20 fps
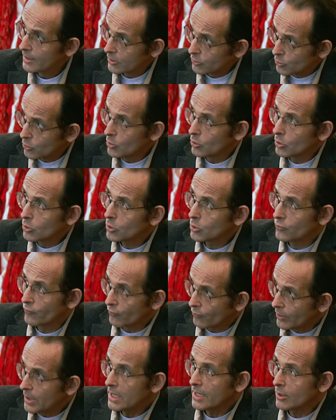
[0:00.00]
Then to
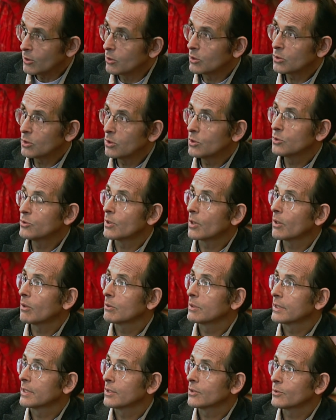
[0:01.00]
really conclude, Your
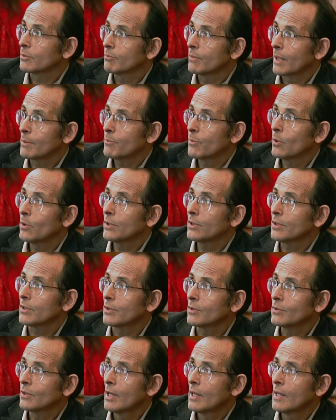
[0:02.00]
Holiness, my
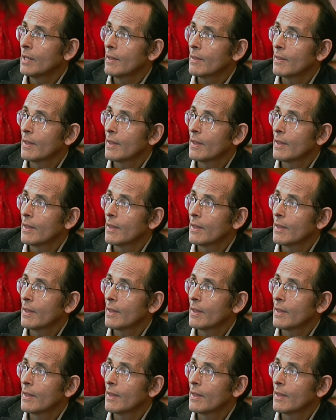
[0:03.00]
point is